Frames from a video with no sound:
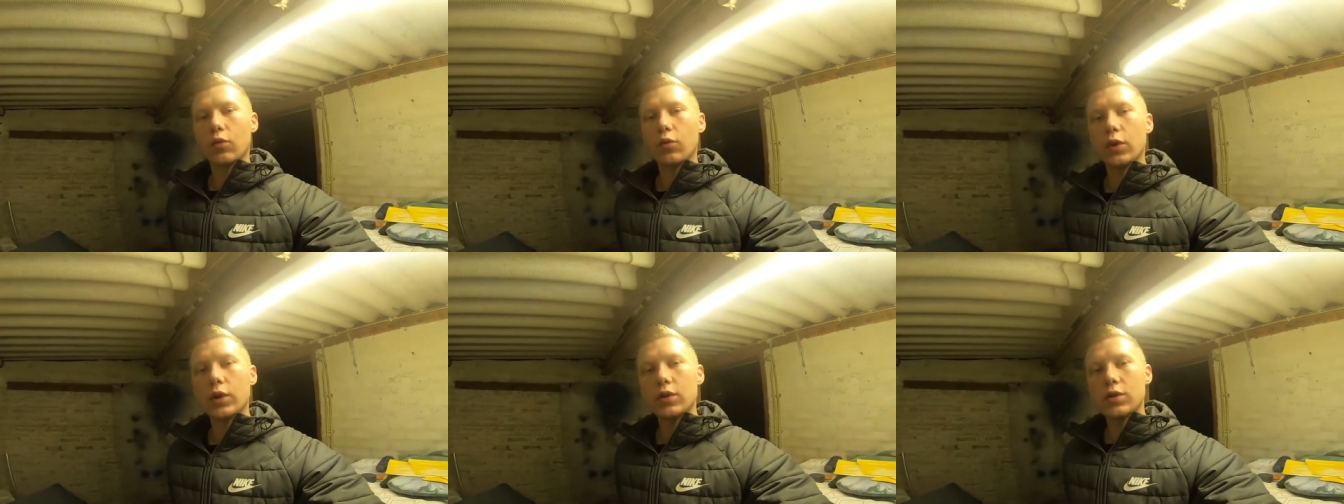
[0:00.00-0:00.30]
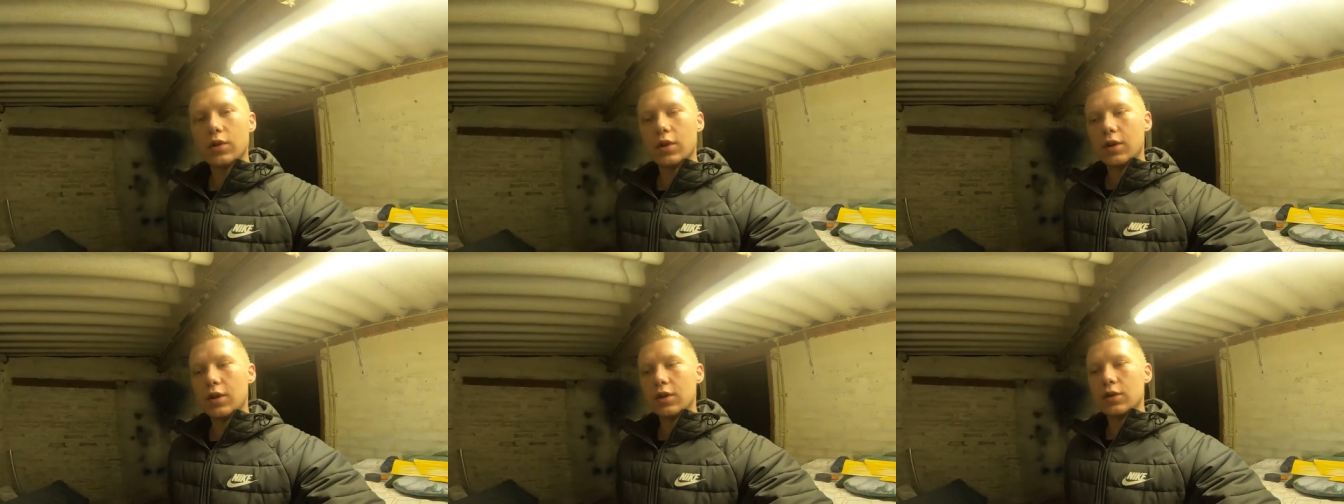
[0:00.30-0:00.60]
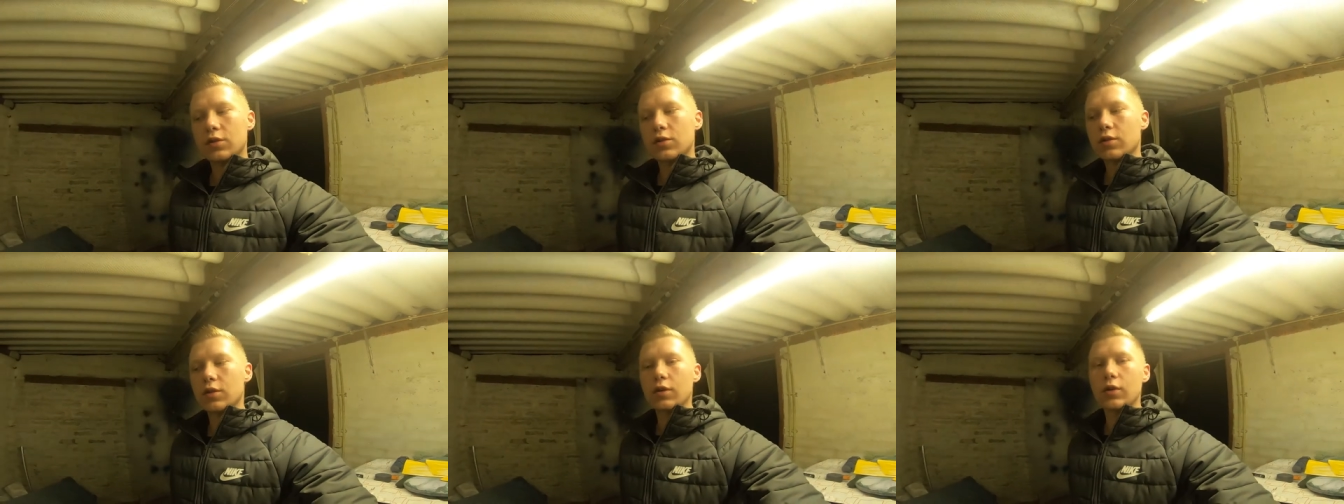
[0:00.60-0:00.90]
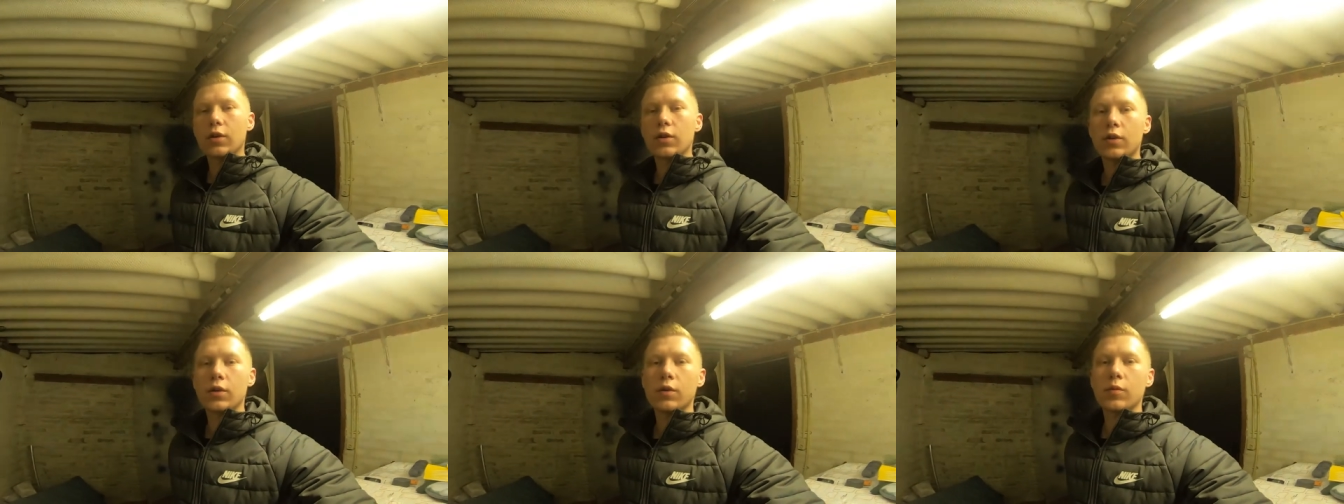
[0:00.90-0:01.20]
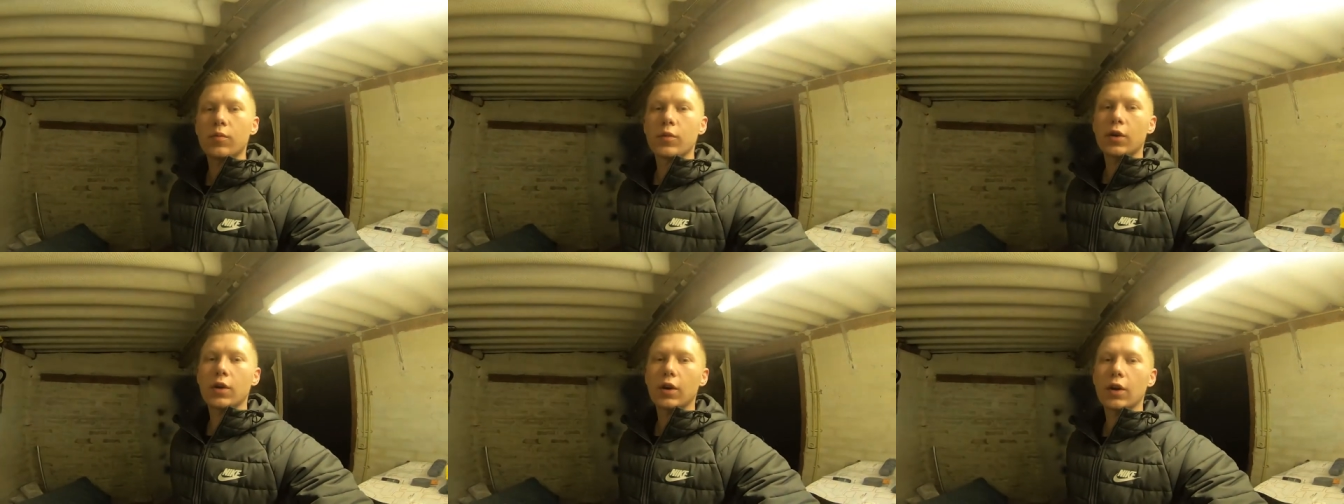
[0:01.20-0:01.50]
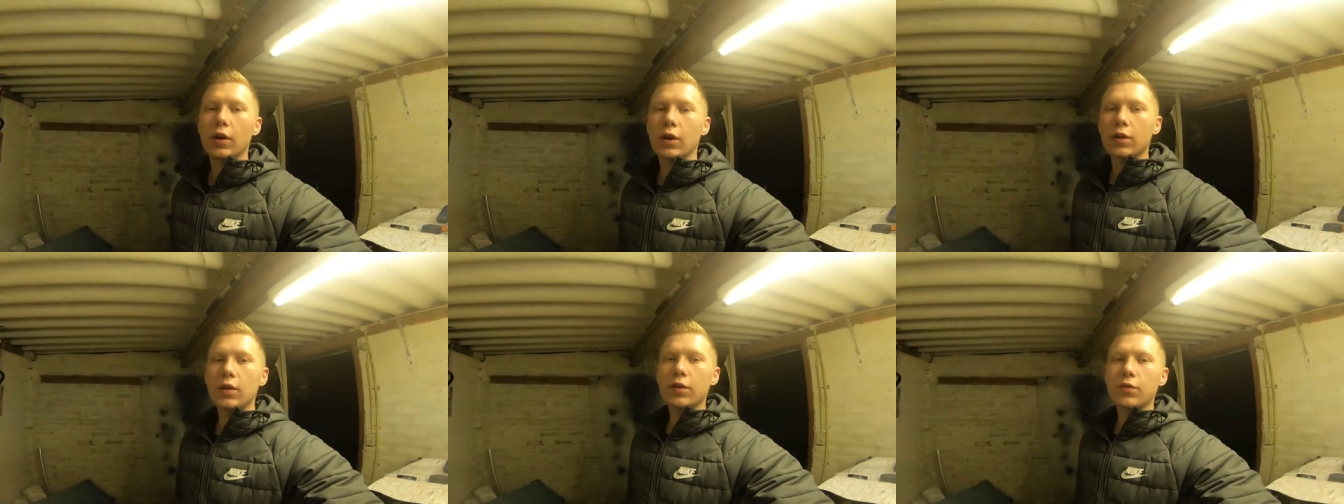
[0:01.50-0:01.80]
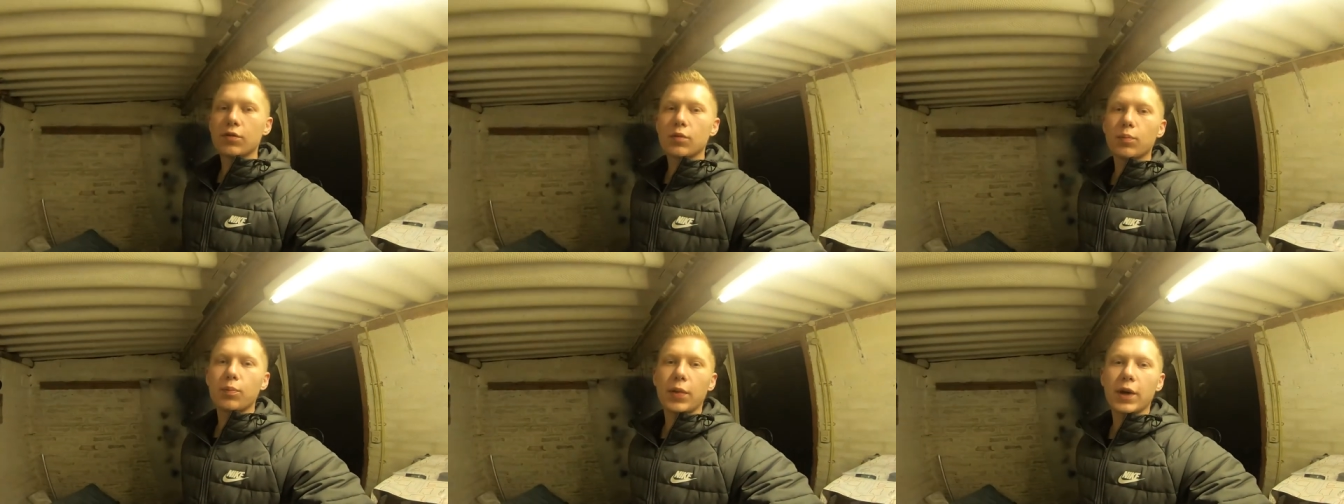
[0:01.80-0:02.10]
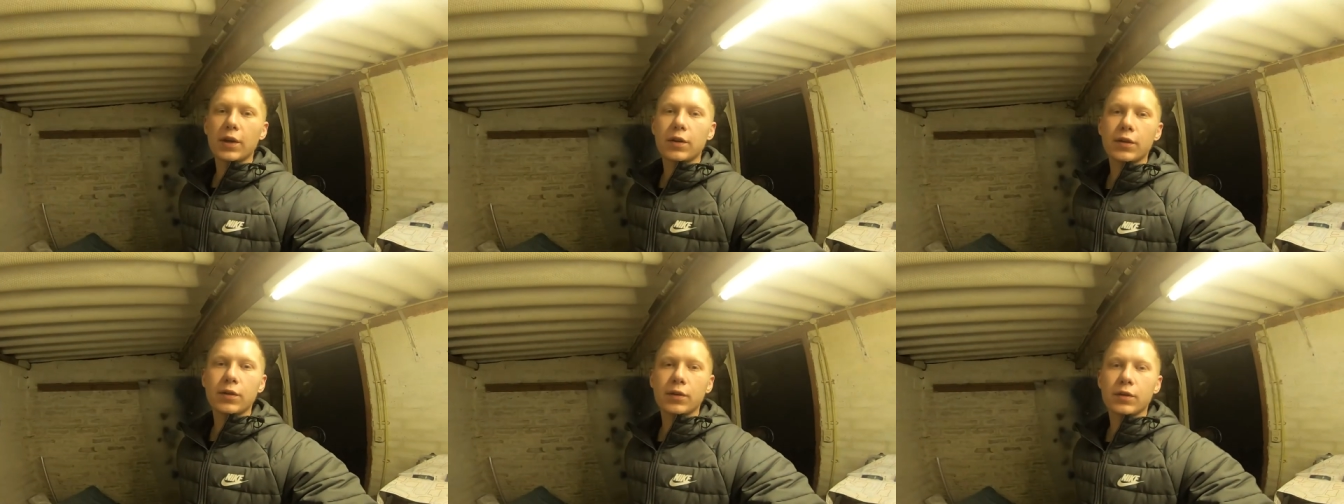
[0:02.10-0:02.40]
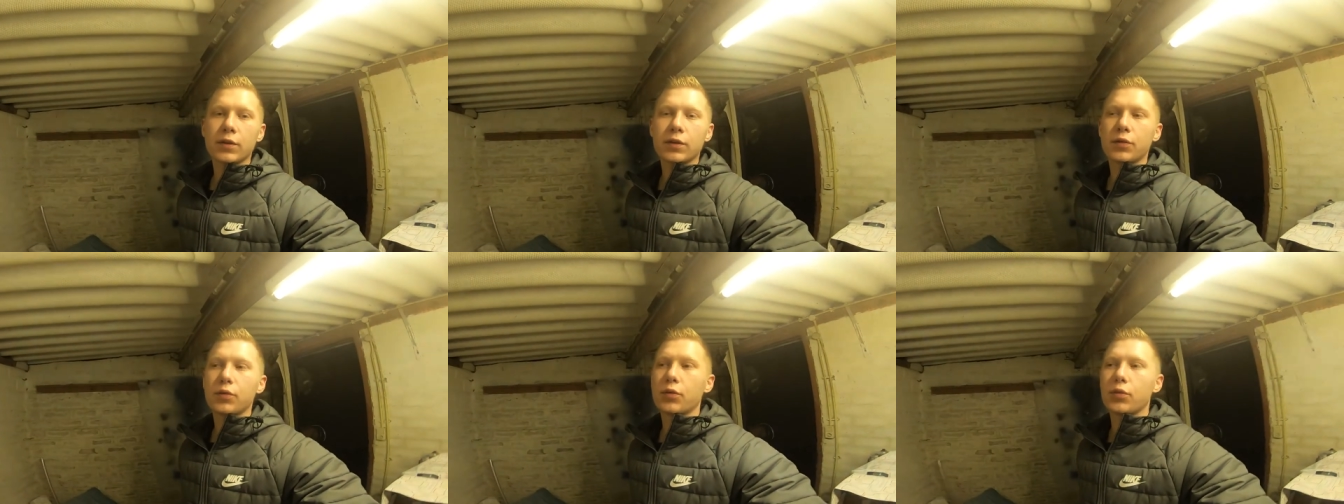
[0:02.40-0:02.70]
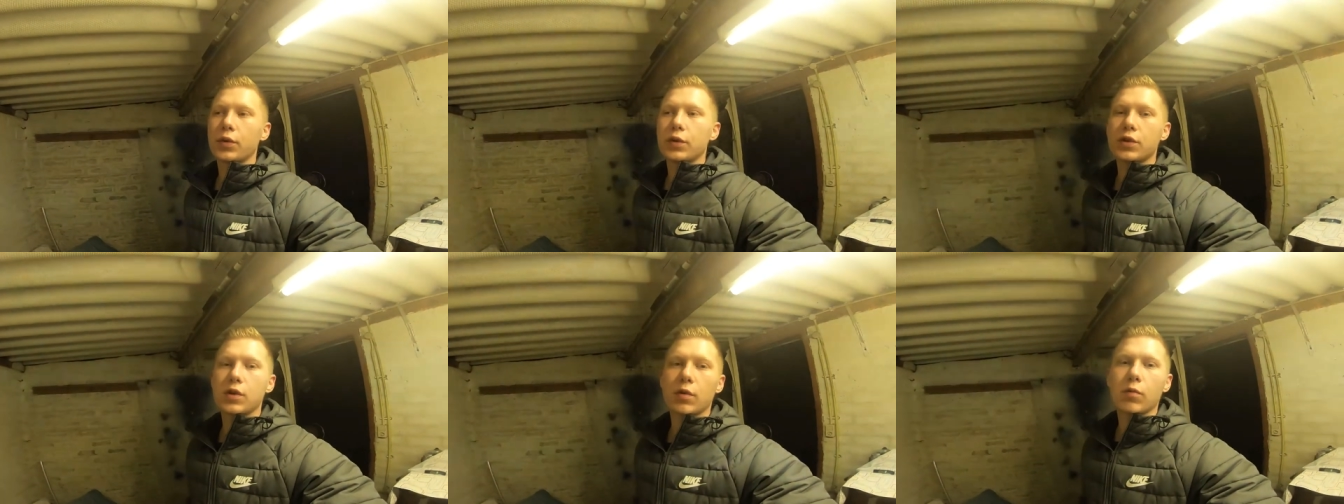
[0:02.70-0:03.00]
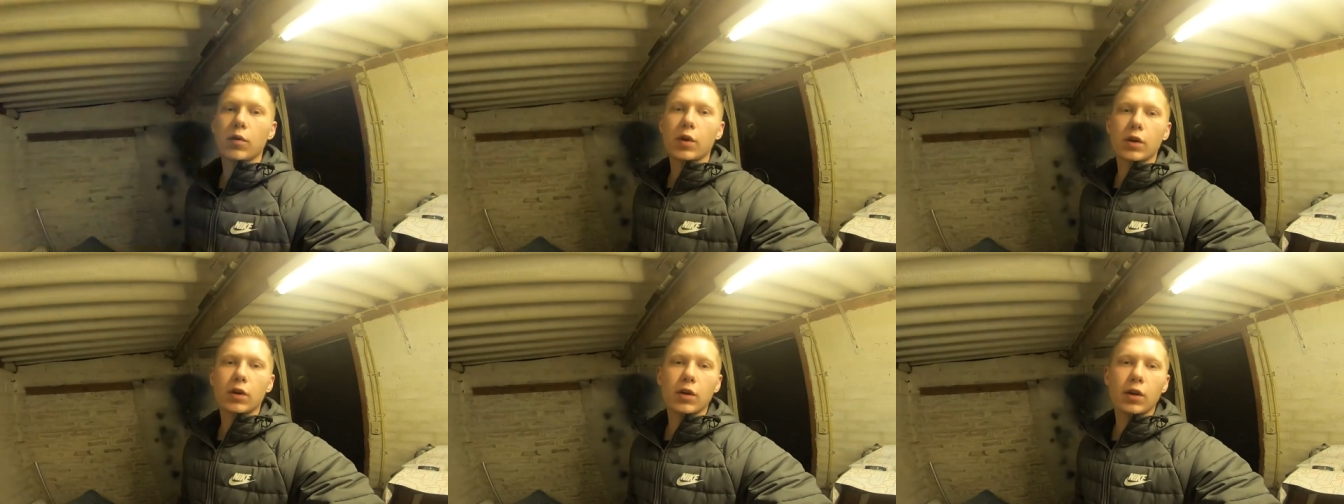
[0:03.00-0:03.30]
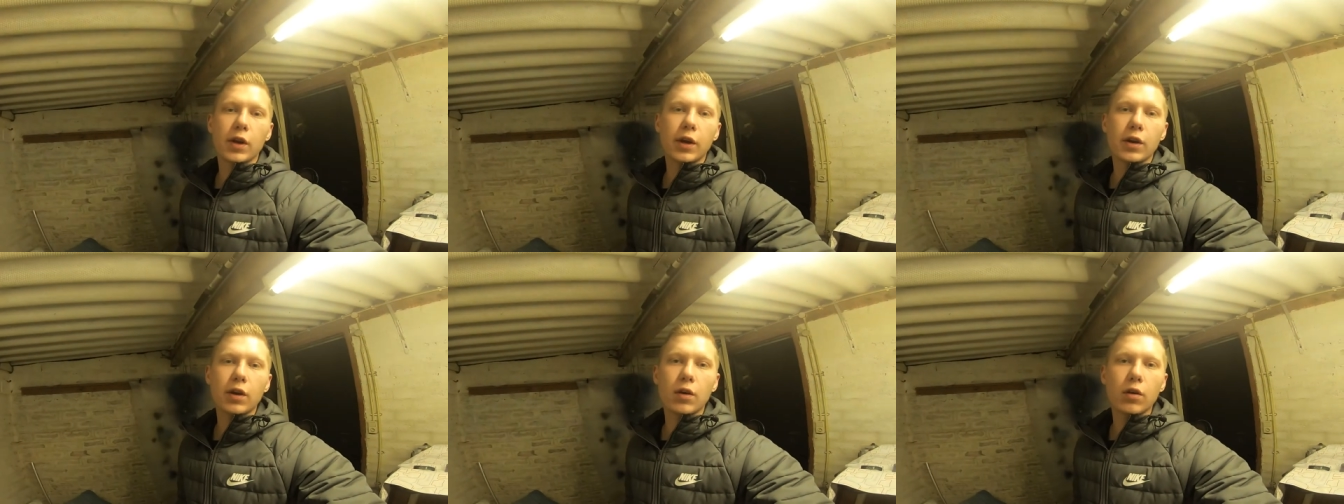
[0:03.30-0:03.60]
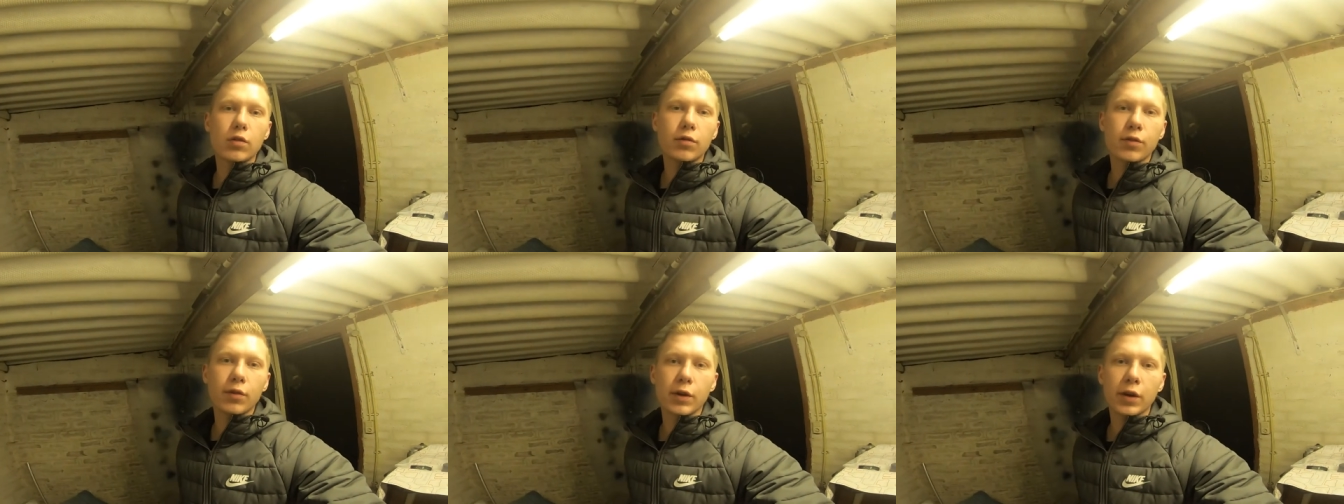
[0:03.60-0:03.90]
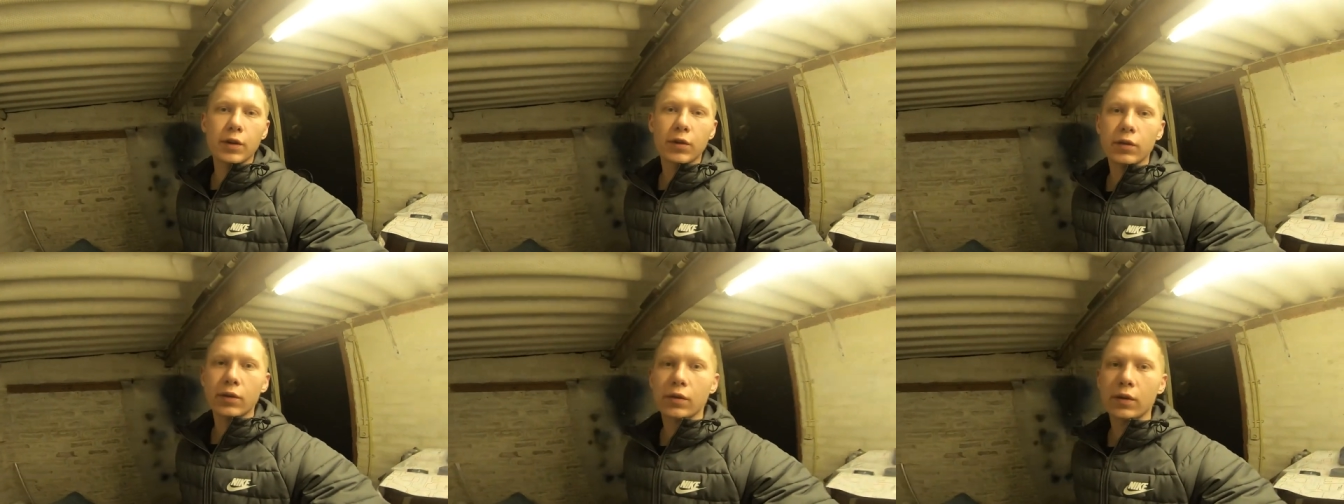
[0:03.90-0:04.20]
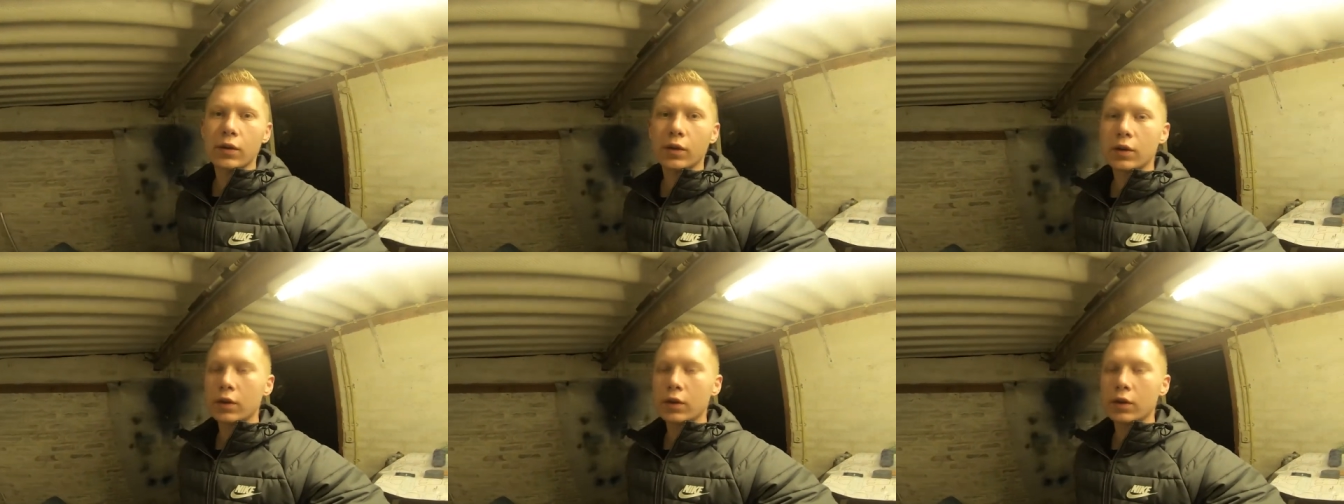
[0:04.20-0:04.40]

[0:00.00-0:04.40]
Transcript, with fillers: which is um, a different pattern, which I'm gonna lay over it.